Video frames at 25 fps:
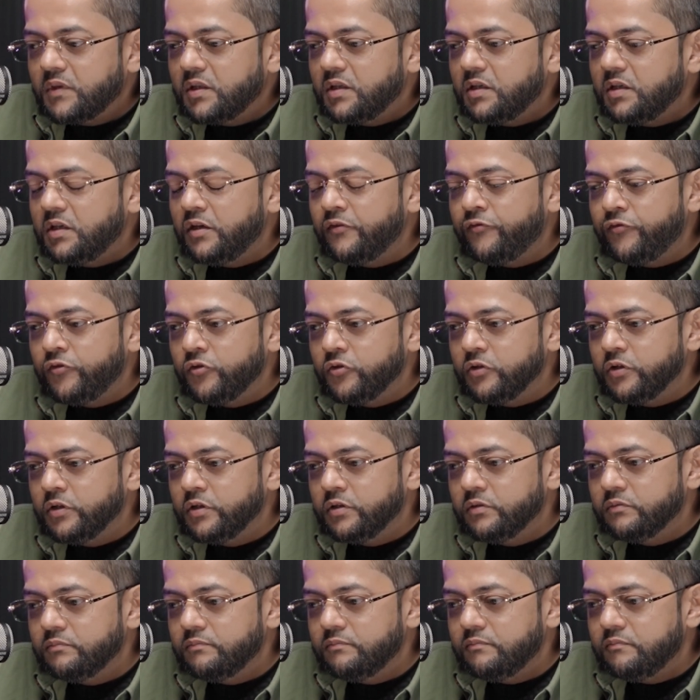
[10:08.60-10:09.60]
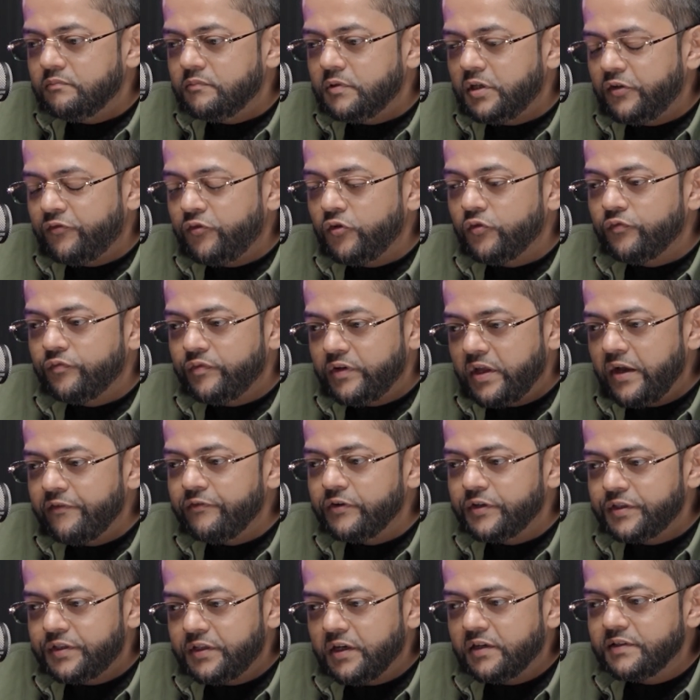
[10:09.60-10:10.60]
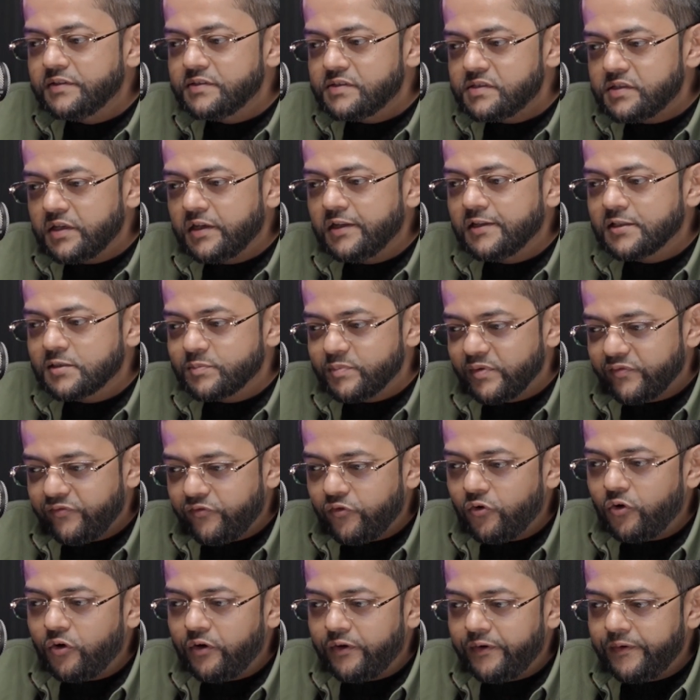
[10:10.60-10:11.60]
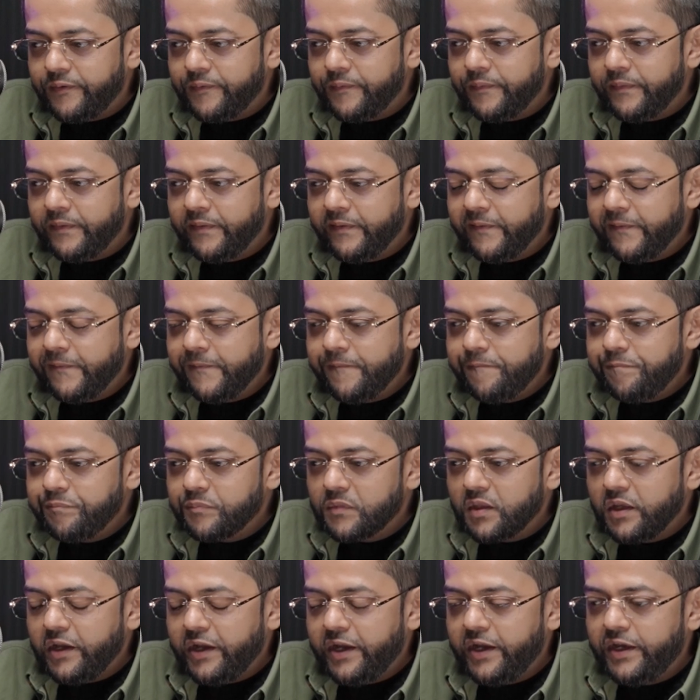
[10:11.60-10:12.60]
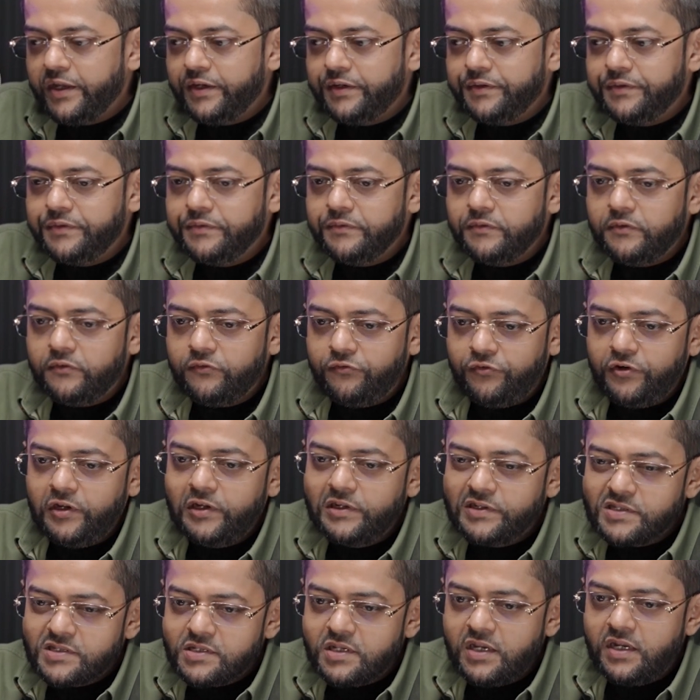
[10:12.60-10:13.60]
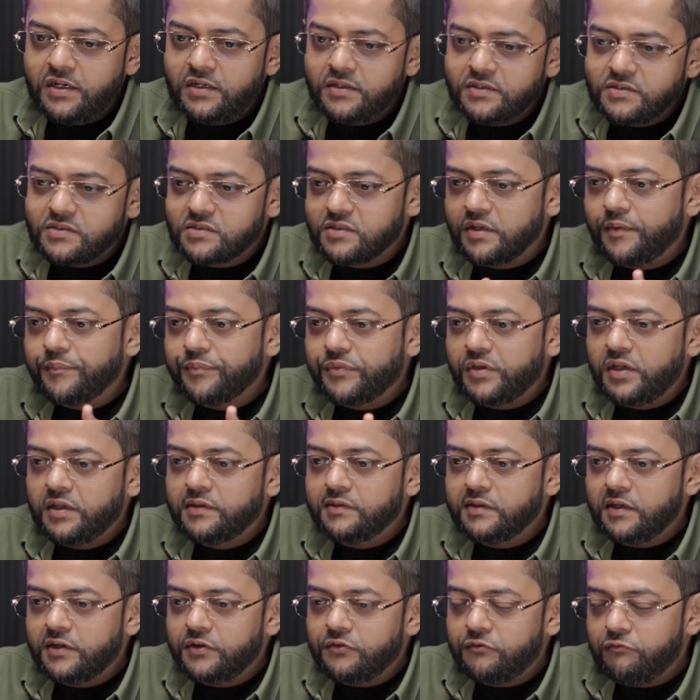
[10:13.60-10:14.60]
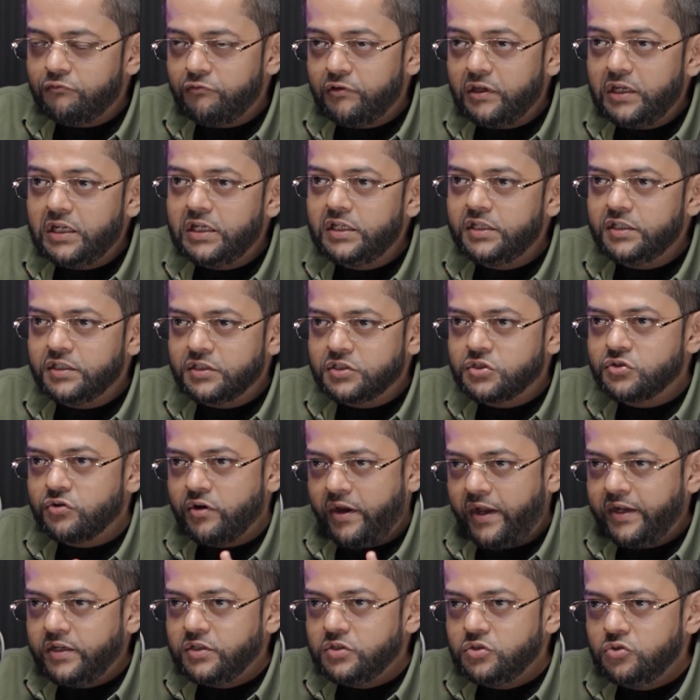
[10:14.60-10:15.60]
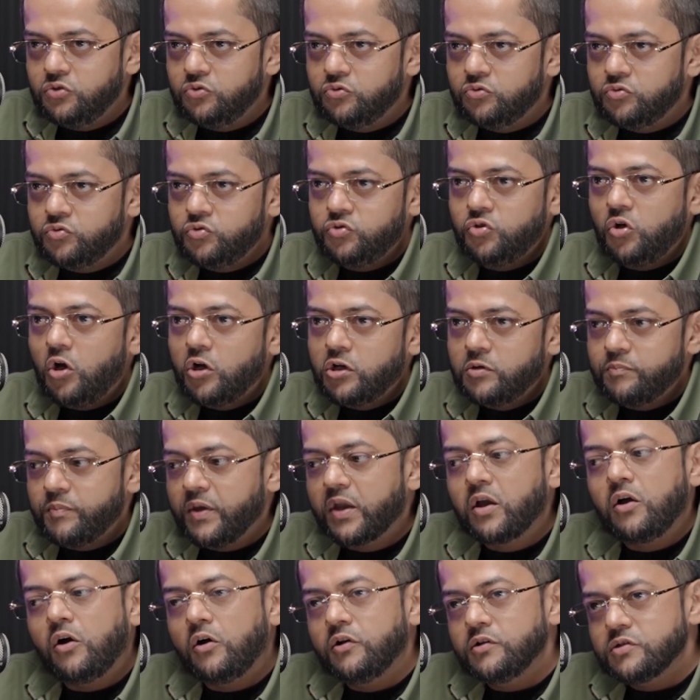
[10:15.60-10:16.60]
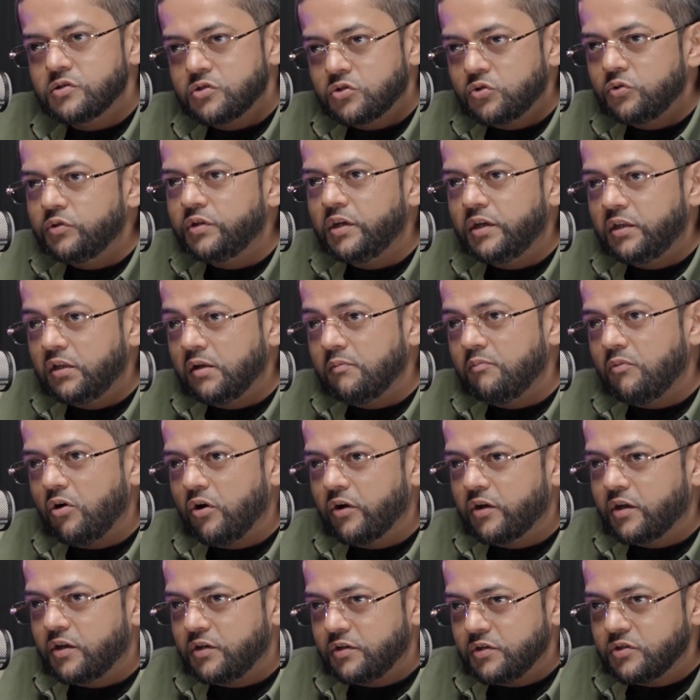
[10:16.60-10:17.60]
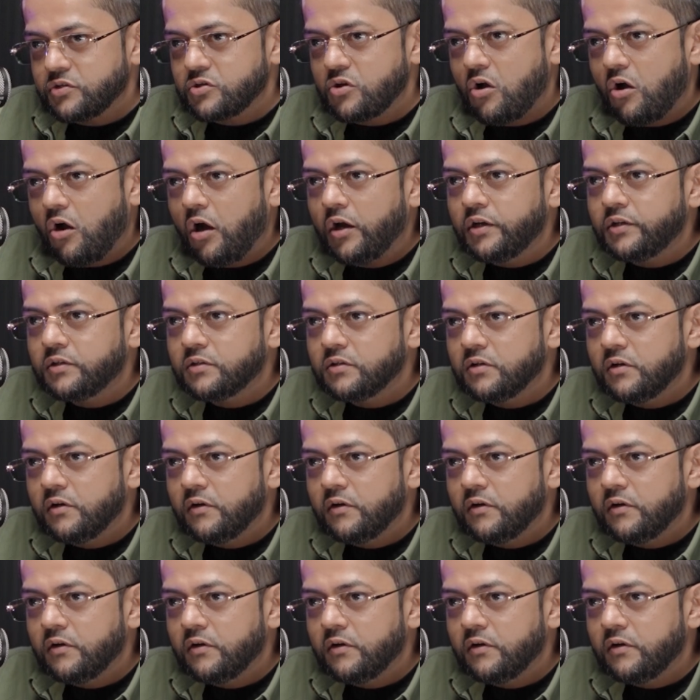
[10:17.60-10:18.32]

If you've never done sales before, and real estate is something that really attracts you, not because today the market is hot,